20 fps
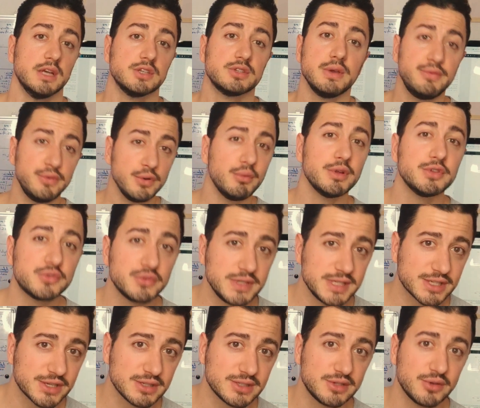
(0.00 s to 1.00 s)
So if you want to
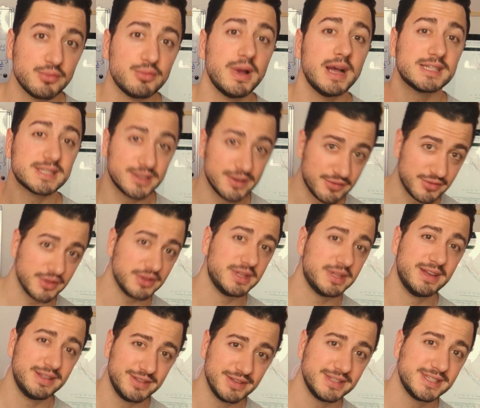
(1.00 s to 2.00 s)
discuss the rest of the,
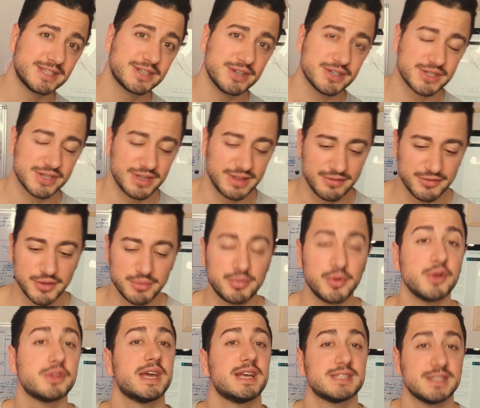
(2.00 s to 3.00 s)
the discussion of the
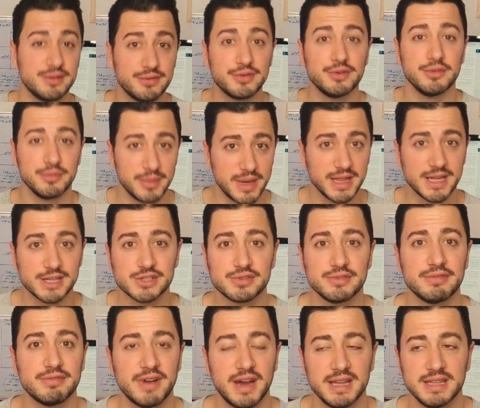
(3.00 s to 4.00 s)
podcast, if you manage
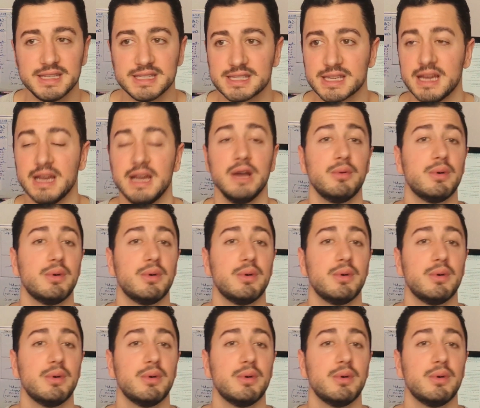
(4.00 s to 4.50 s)
to find it,